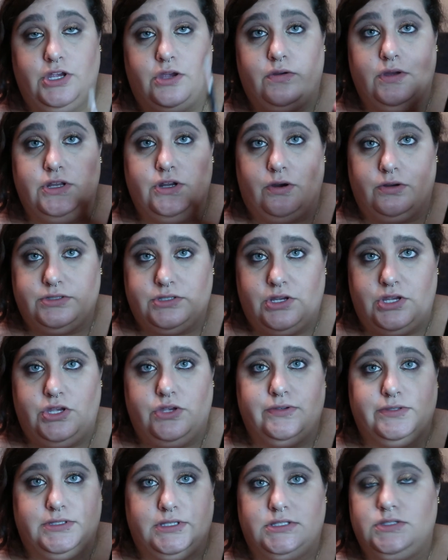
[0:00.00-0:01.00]
You can also
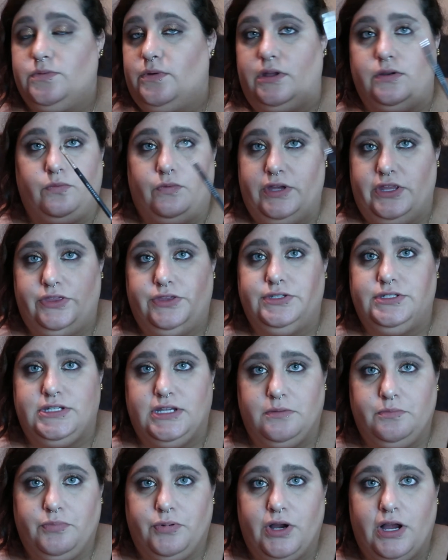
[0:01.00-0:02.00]
use this one with
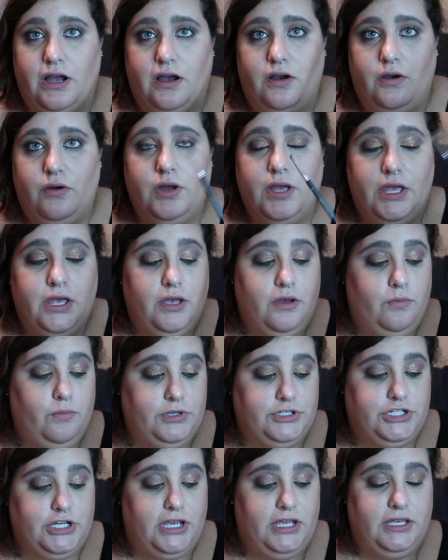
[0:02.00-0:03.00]
Dip Brow,
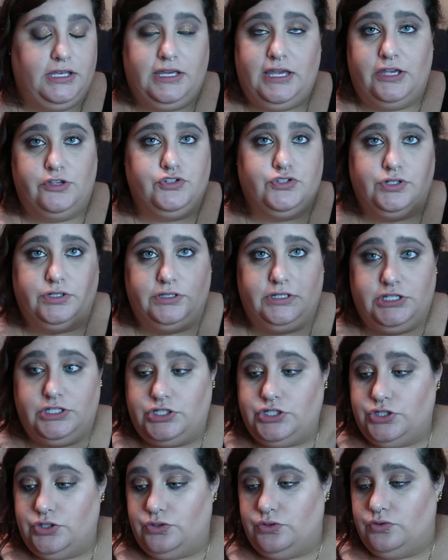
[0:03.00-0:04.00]
which I occasionally
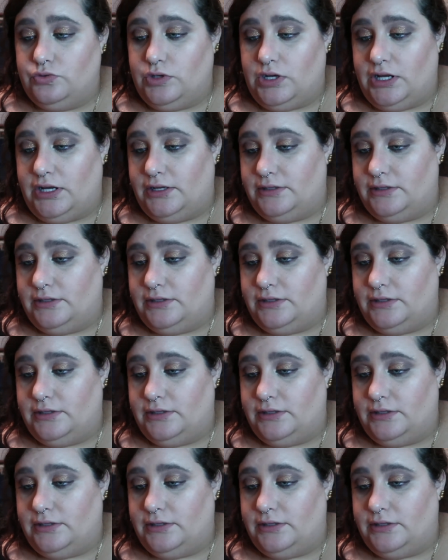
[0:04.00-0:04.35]
do